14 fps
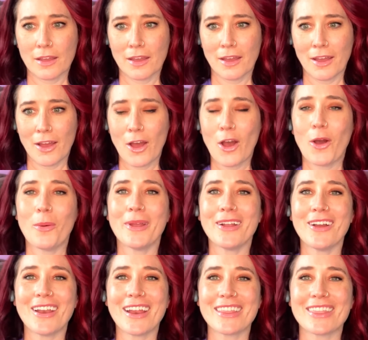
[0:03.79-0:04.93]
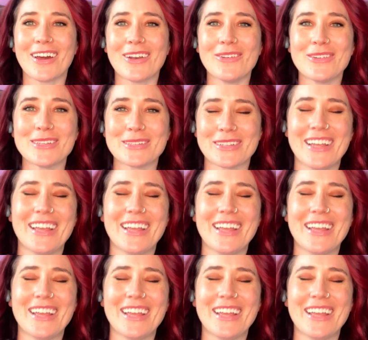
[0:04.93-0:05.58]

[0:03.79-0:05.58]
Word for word: come on. Oh my God, I thought it was...